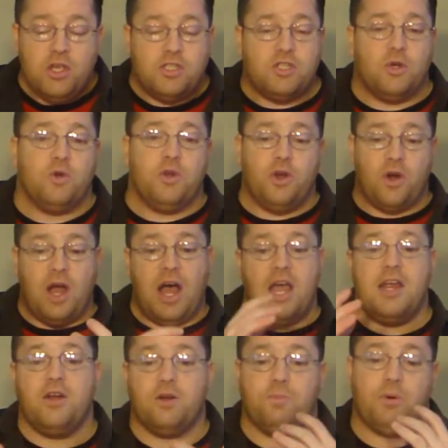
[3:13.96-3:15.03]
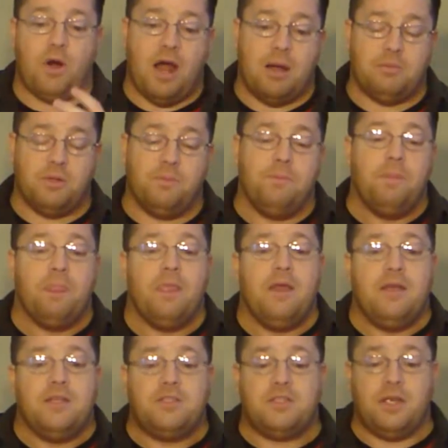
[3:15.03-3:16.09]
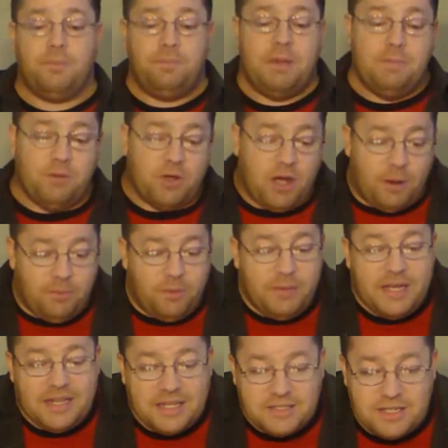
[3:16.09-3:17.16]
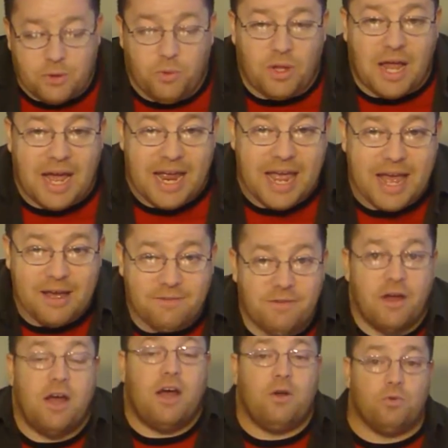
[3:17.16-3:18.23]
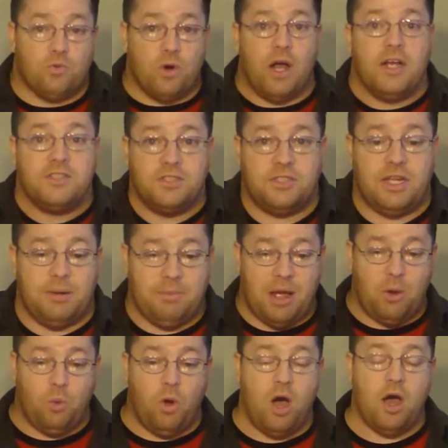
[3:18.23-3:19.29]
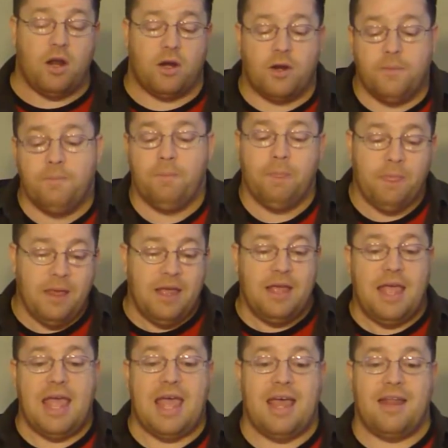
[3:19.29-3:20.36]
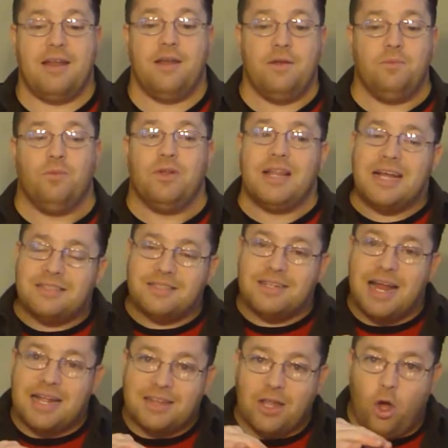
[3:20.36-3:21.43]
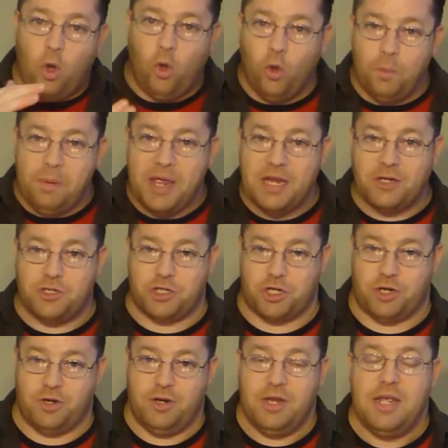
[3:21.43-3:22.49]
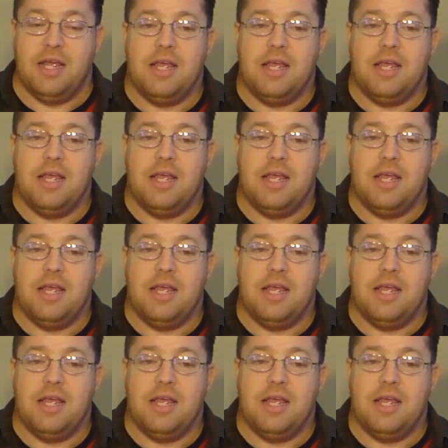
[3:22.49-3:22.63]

So your iron problem, some people come to me and they say, well, I have rust in my water. And, well, that's not the whole picture.